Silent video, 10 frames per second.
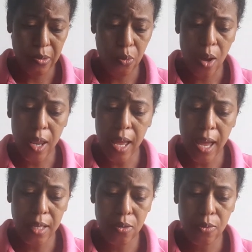One,
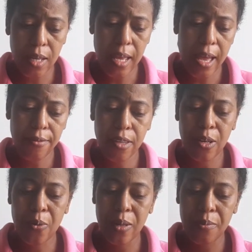I do not have the
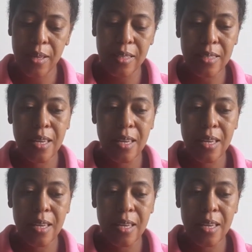equipment,